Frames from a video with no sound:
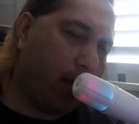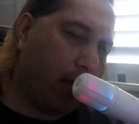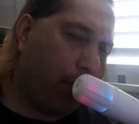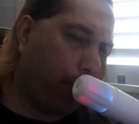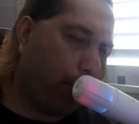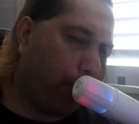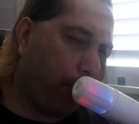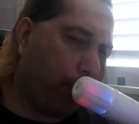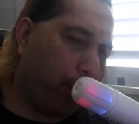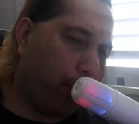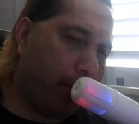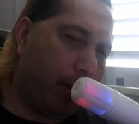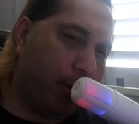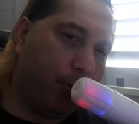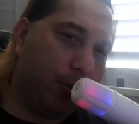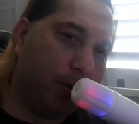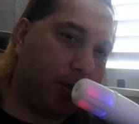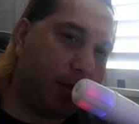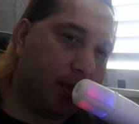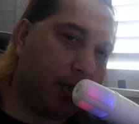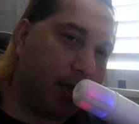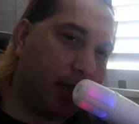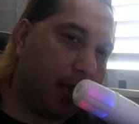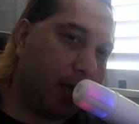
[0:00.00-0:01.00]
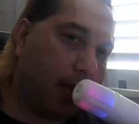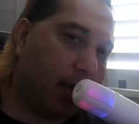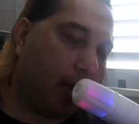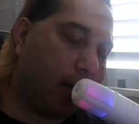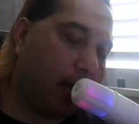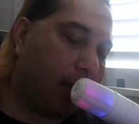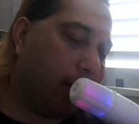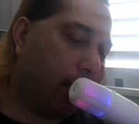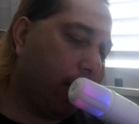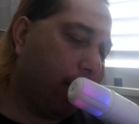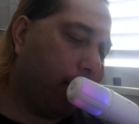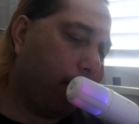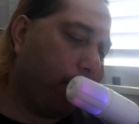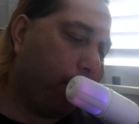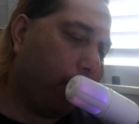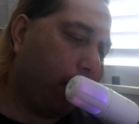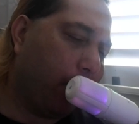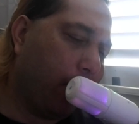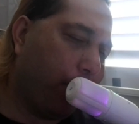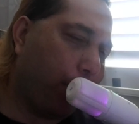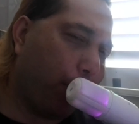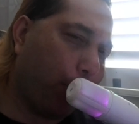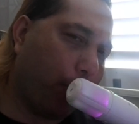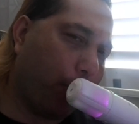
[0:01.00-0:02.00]
Their music,
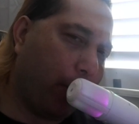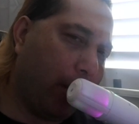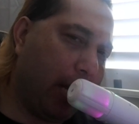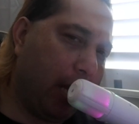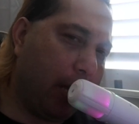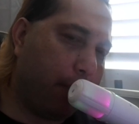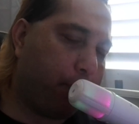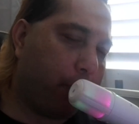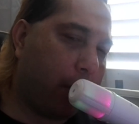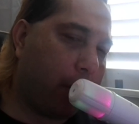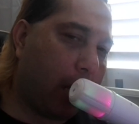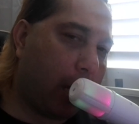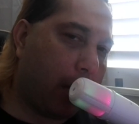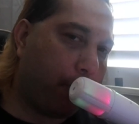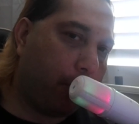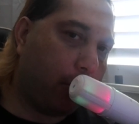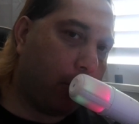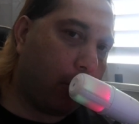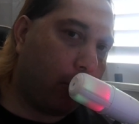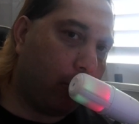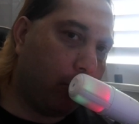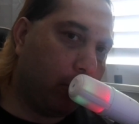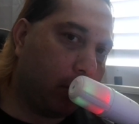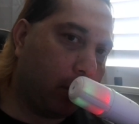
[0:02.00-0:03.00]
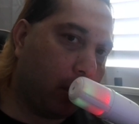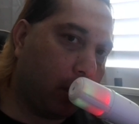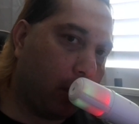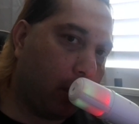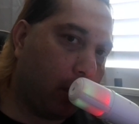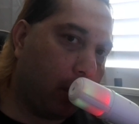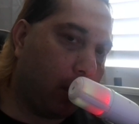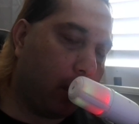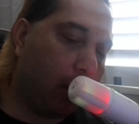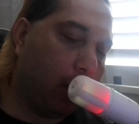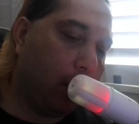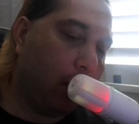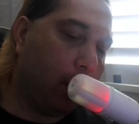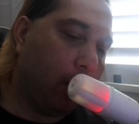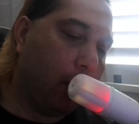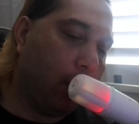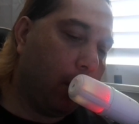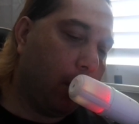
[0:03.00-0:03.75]
their hip hop culture,